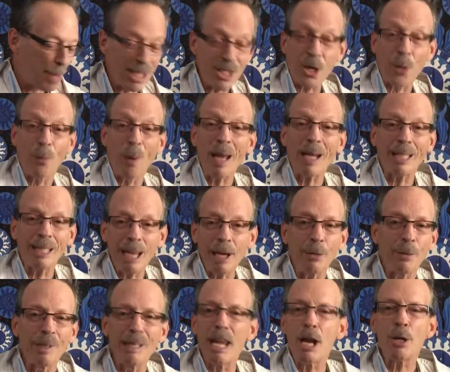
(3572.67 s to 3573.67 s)
Busy running
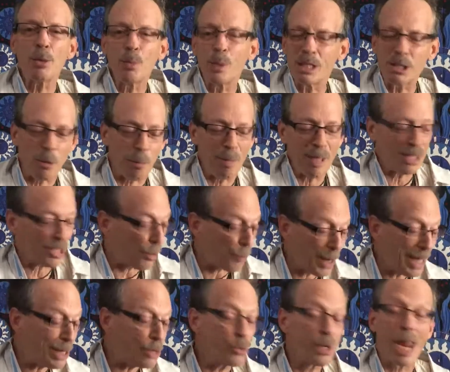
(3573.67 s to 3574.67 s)
here and there, we so busy
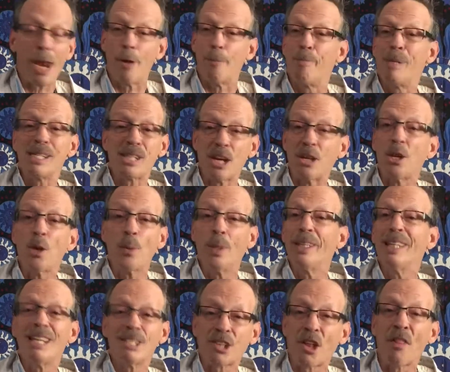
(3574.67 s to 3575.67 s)
we don't care. Busy
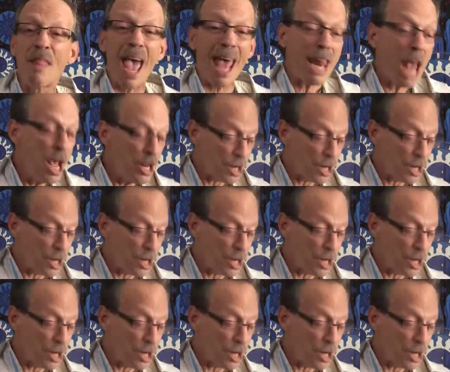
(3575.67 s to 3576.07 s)
doing this and that